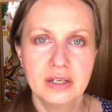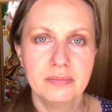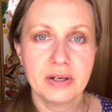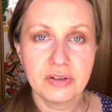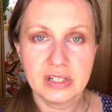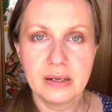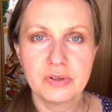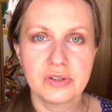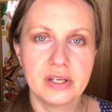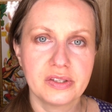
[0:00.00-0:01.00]
maritime
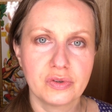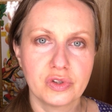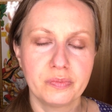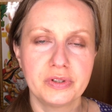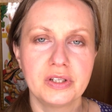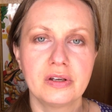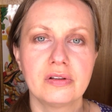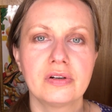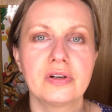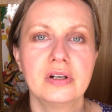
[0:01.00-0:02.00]
disasters in
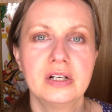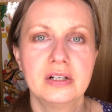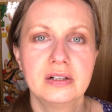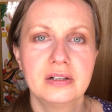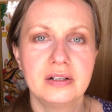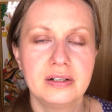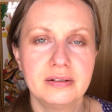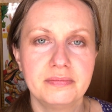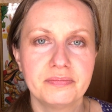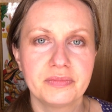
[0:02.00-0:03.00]
particular,
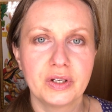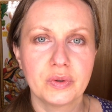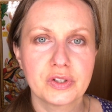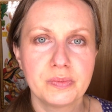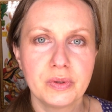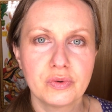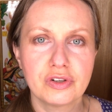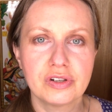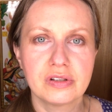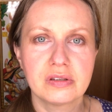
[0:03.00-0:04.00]

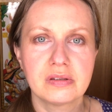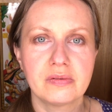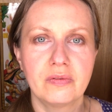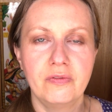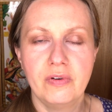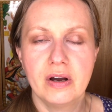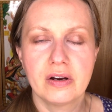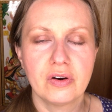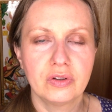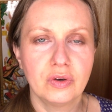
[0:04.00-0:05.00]
explosions,
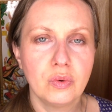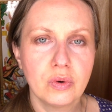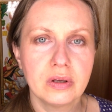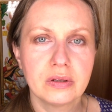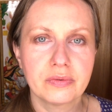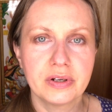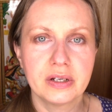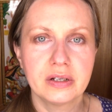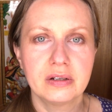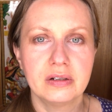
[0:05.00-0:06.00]
fire on an oil
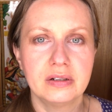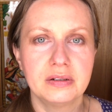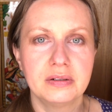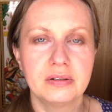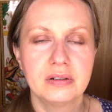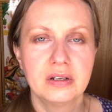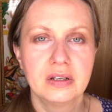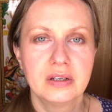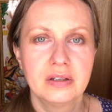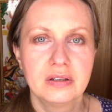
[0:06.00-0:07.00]
rig,
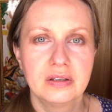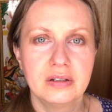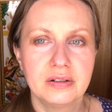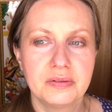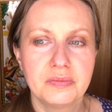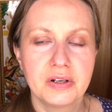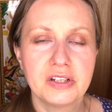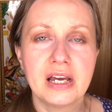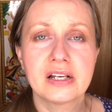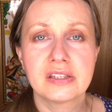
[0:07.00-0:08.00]

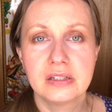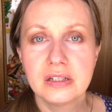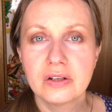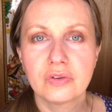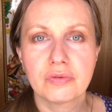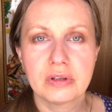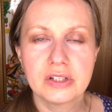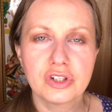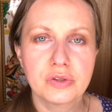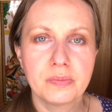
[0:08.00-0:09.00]
attacks indeed on the
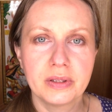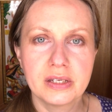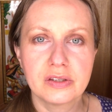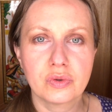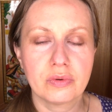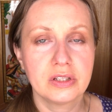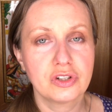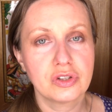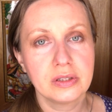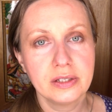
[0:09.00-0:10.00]
religious places or
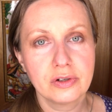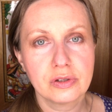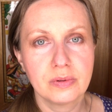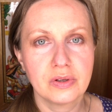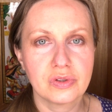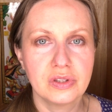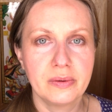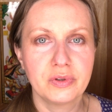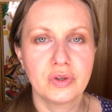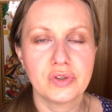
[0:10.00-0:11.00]
religious leaders, because
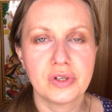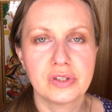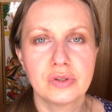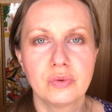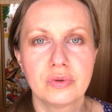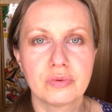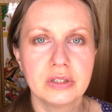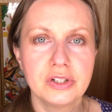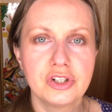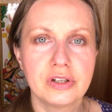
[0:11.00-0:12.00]
Neptune also has to do with
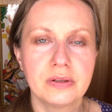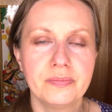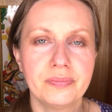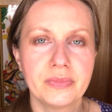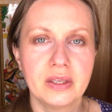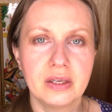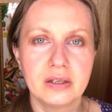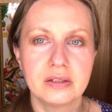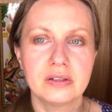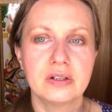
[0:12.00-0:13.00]
religion,
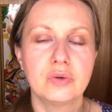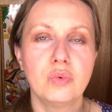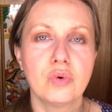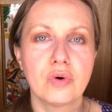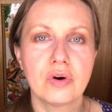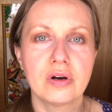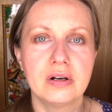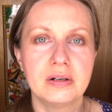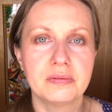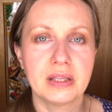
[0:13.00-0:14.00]
and
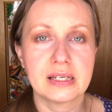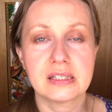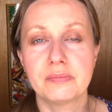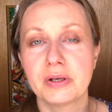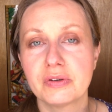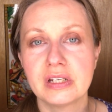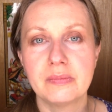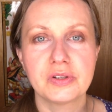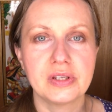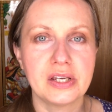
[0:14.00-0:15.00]
like I said,
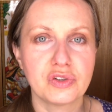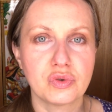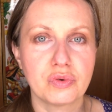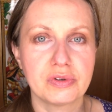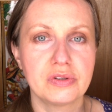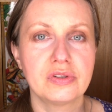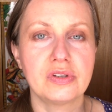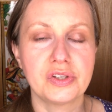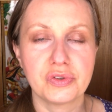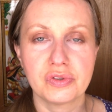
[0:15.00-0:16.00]
maritime disasters or
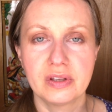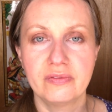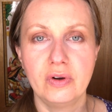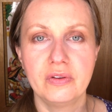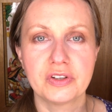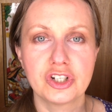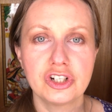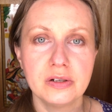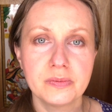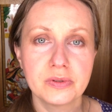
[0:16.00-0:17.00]
disasters involving
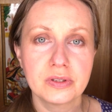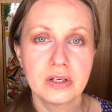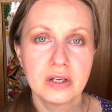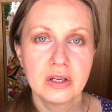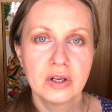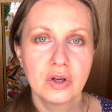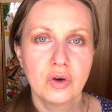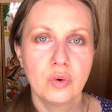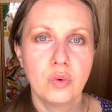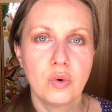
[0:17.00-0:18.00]
ships
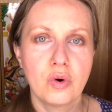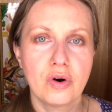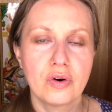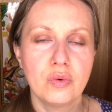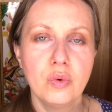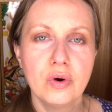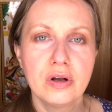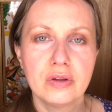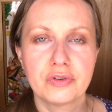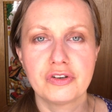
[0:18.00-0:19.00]
or
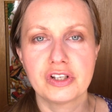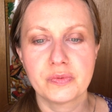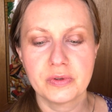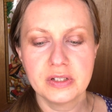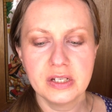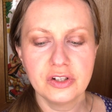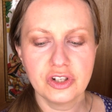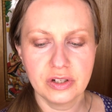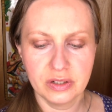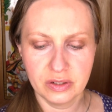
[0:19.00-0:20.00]
oil or
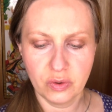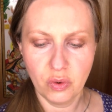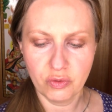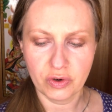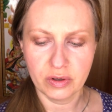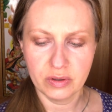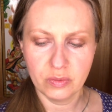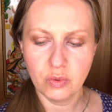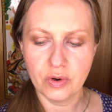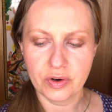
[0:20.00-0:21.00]
transportation over
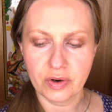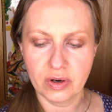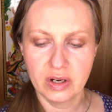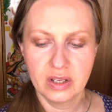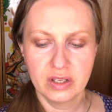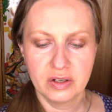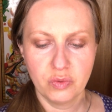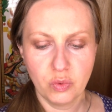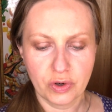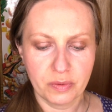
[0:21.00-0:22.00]
water
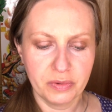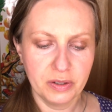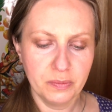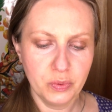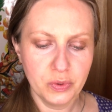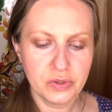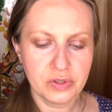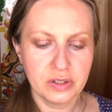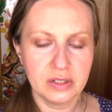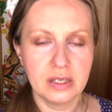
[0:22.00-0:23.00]
being
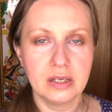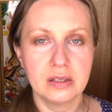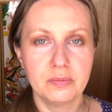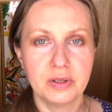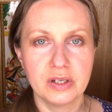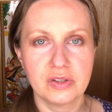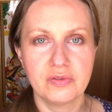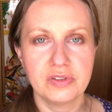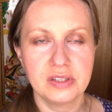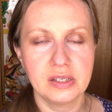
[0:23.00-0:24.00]
poisoned. And because
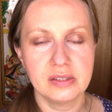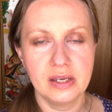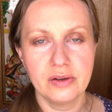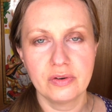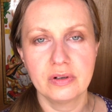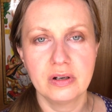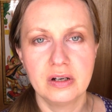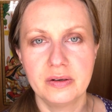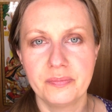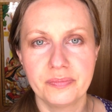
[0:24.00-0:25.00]
of Saturn,
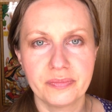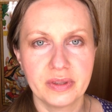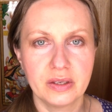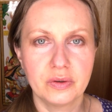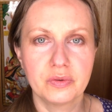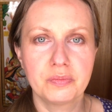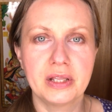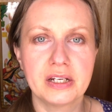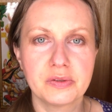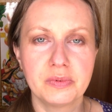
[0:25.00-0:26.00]

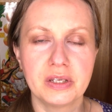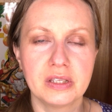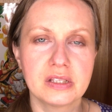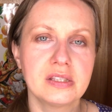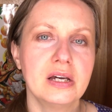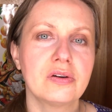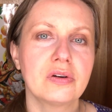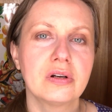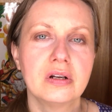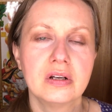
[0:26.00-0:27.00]
planets being in the Saturn,